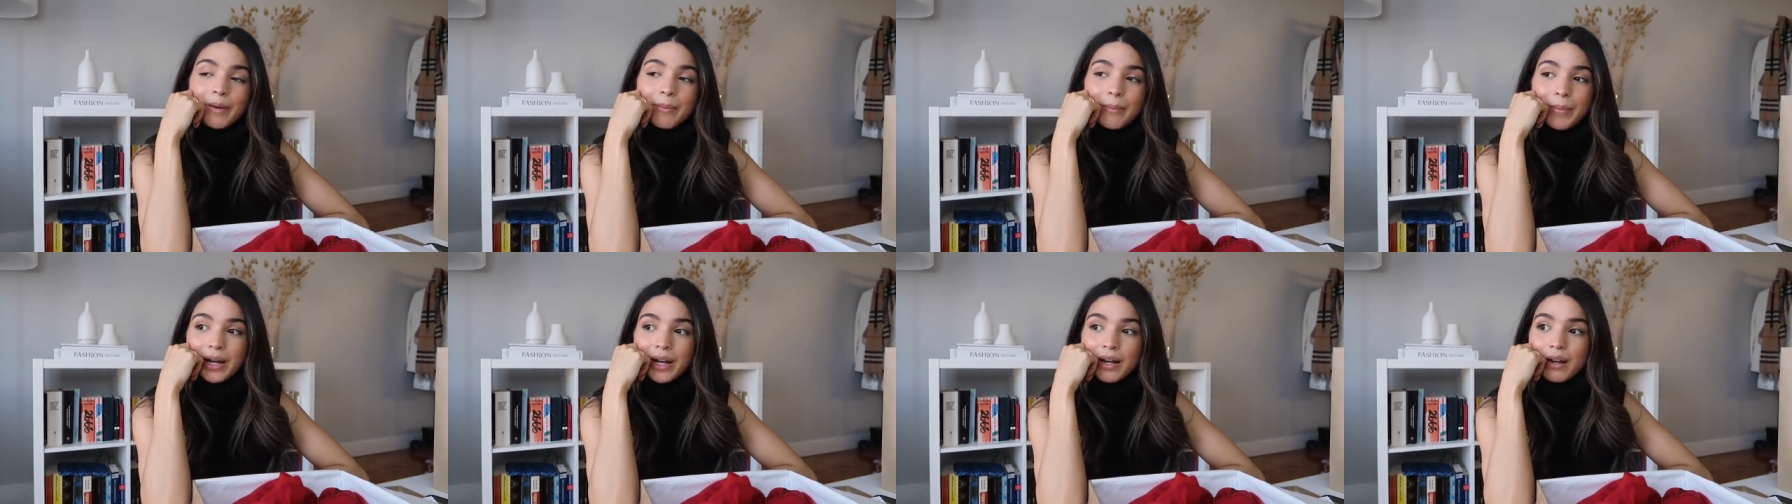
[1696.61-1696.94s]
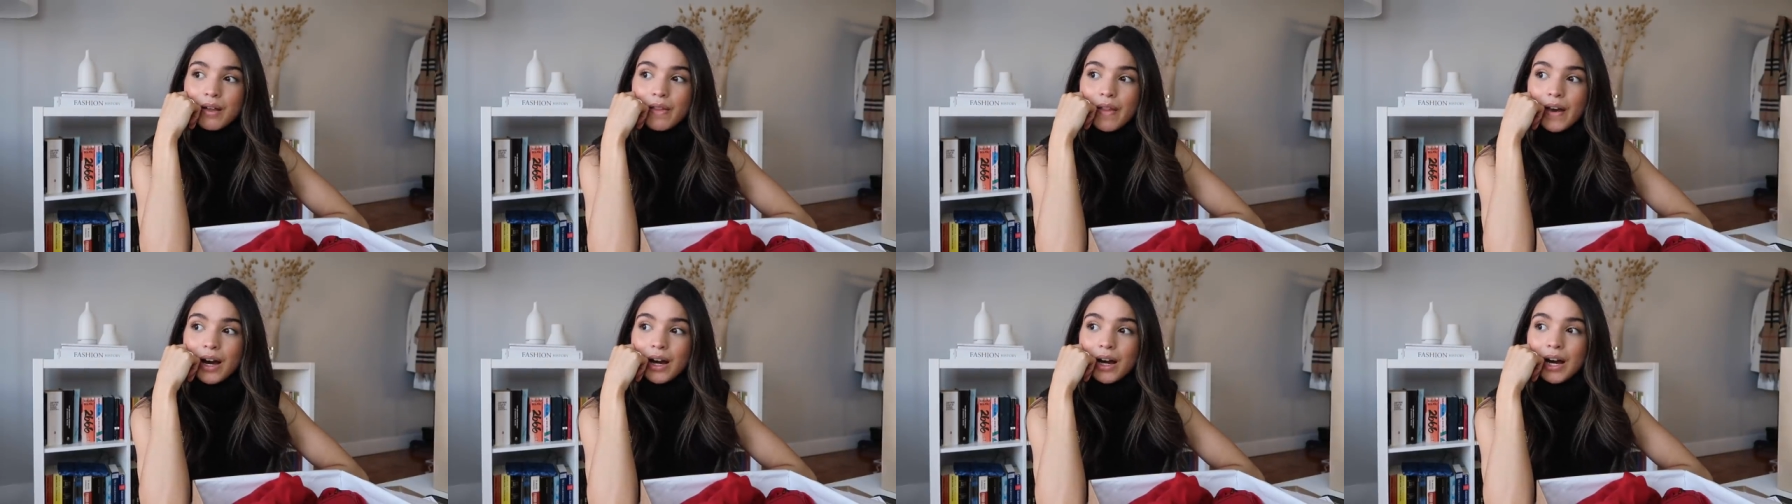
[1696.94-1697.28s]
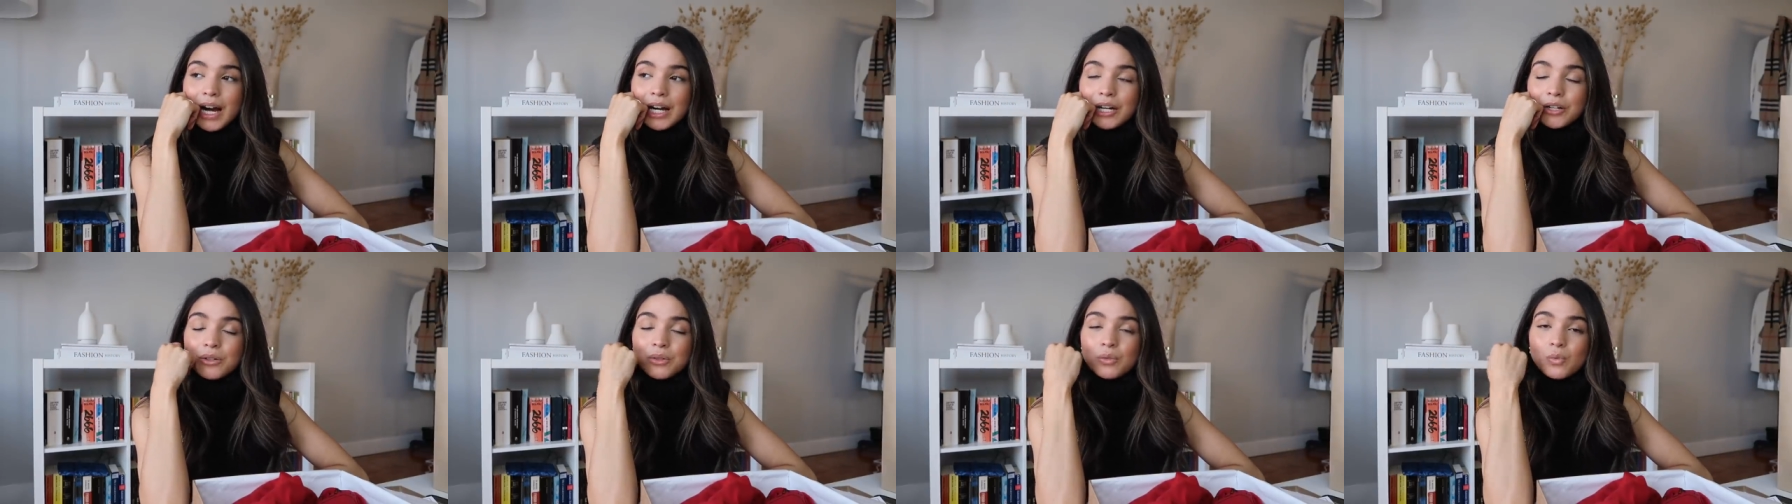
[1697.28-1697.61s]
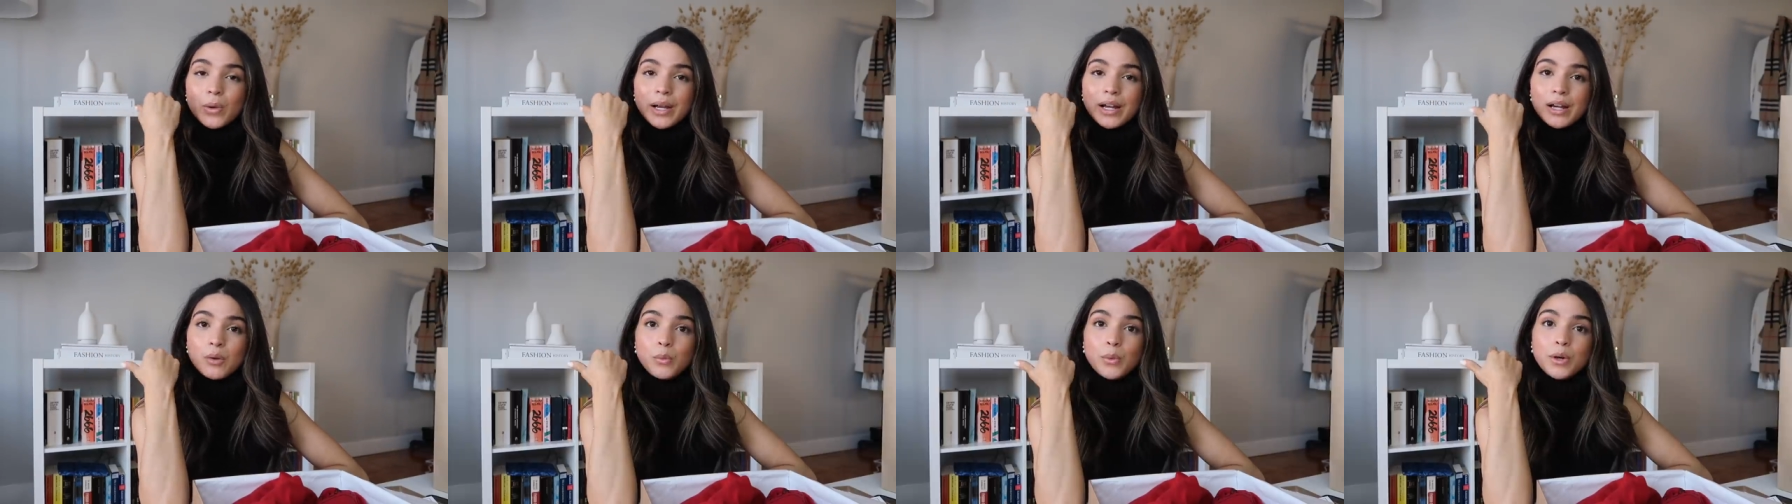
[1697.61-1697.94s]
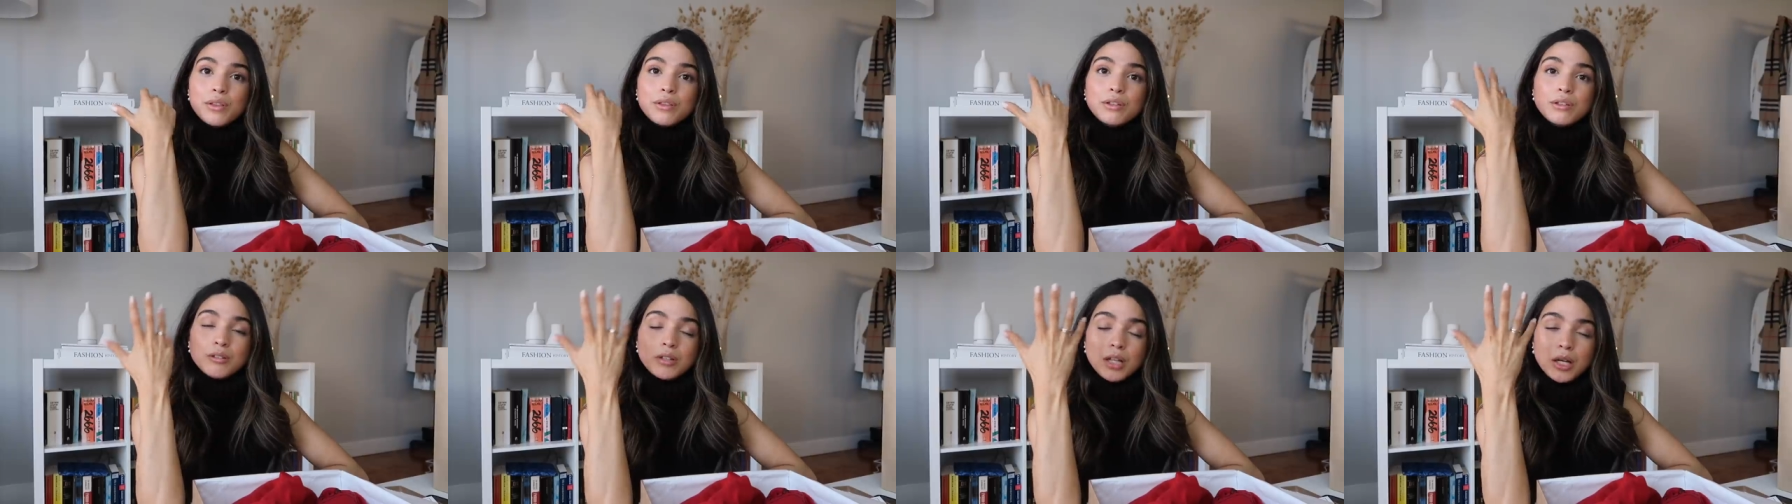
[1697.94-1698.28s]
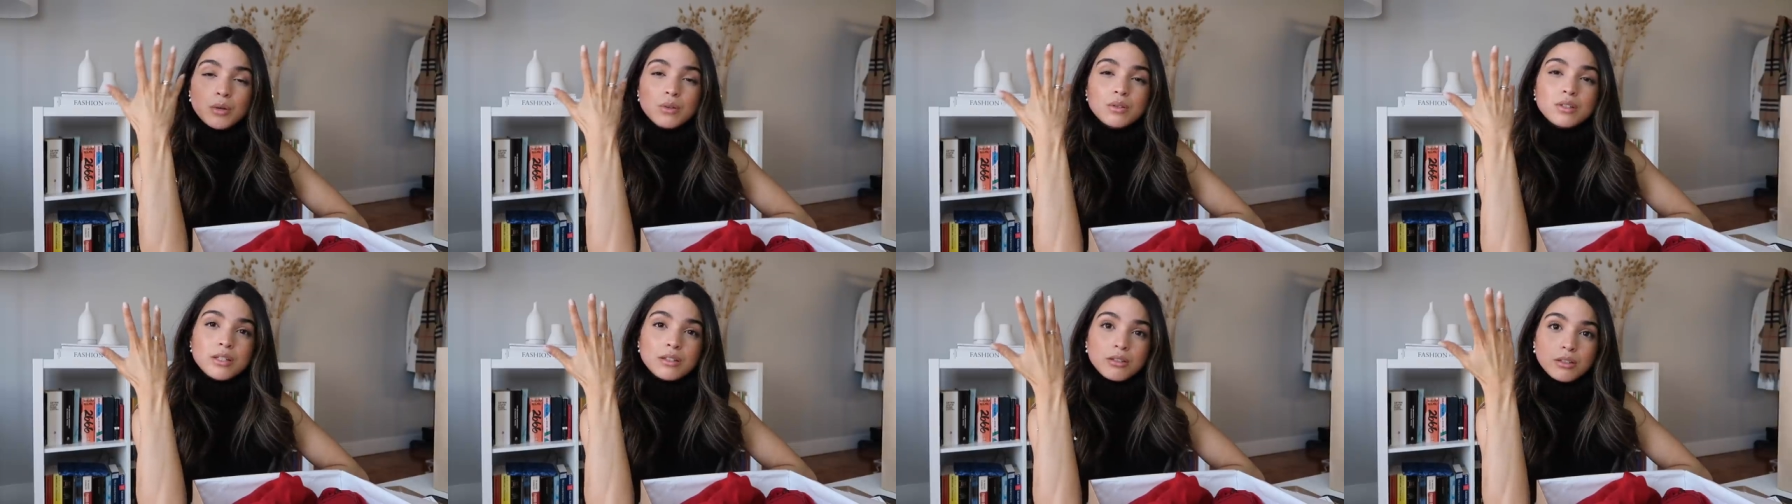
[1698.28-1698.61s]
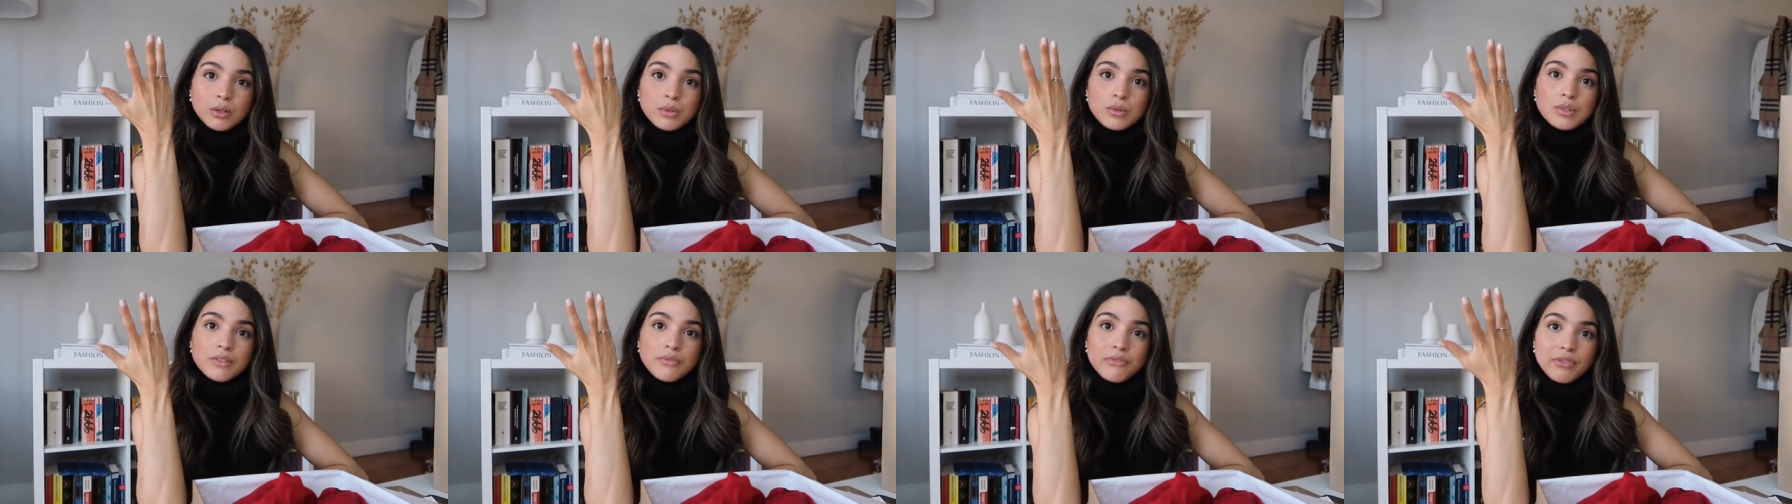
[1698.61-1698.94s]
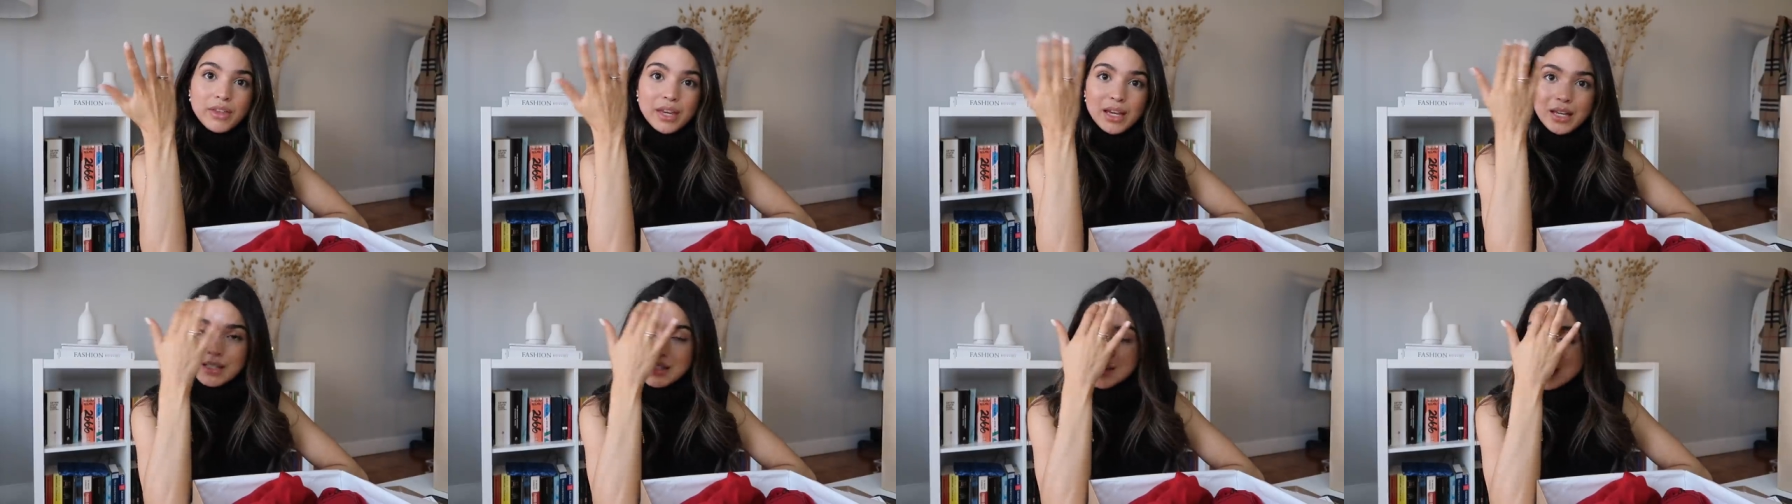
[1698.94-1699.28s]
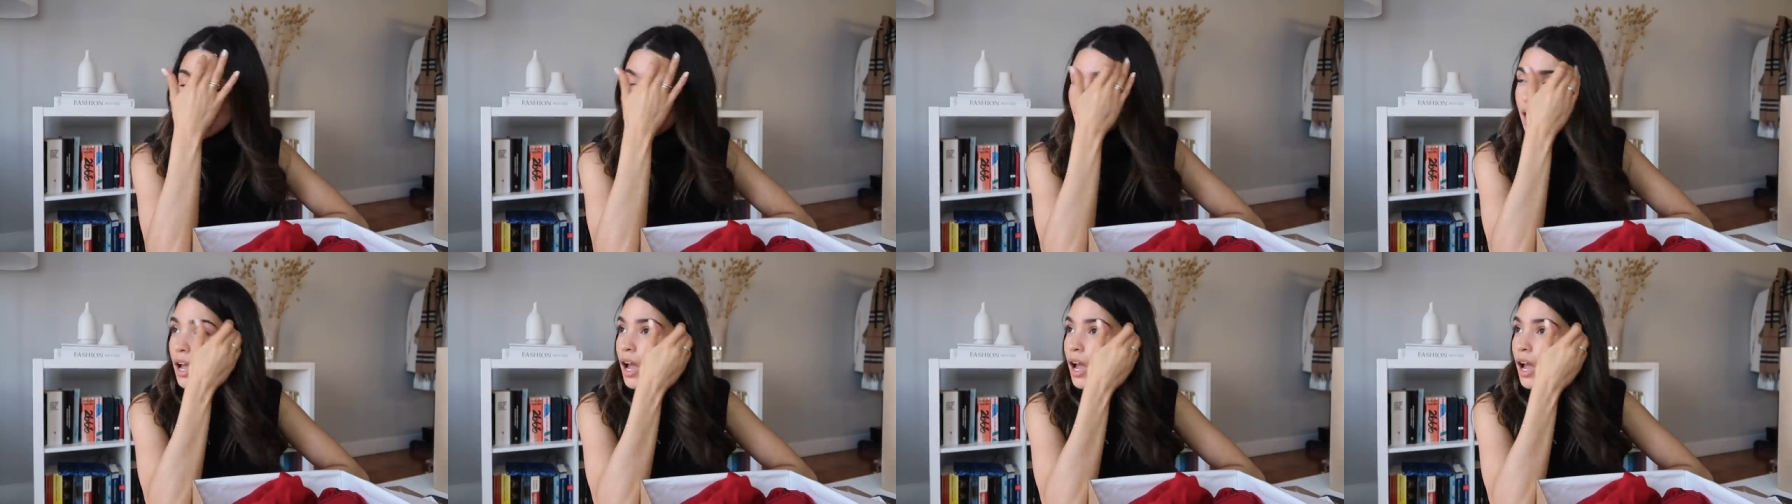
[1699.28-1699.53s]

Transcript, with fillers: a pair that I could wear with loads and loads of things.